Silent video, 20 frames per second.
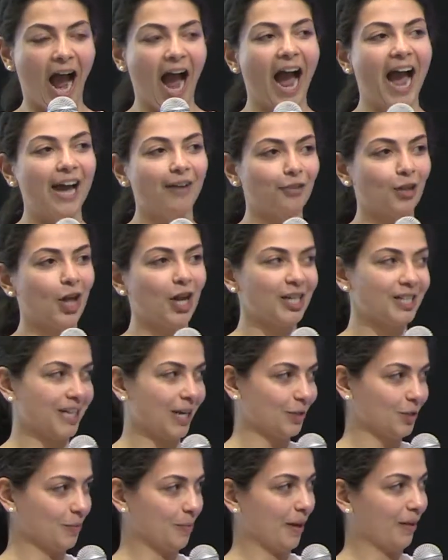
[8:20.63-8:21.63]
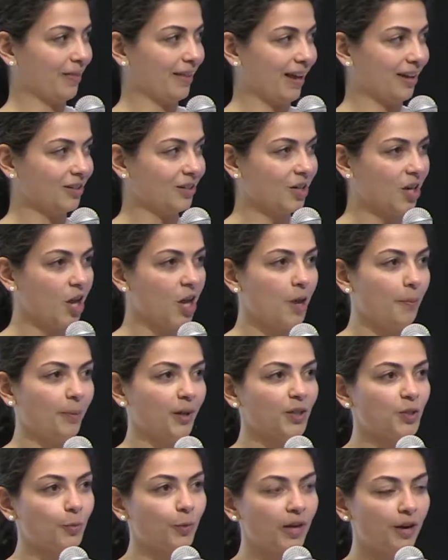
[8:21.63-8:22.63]
I have a lot of doubts about that.
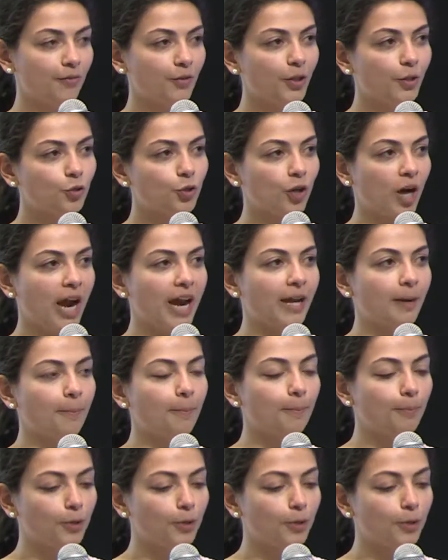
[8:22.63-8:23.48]
Because whenever you try and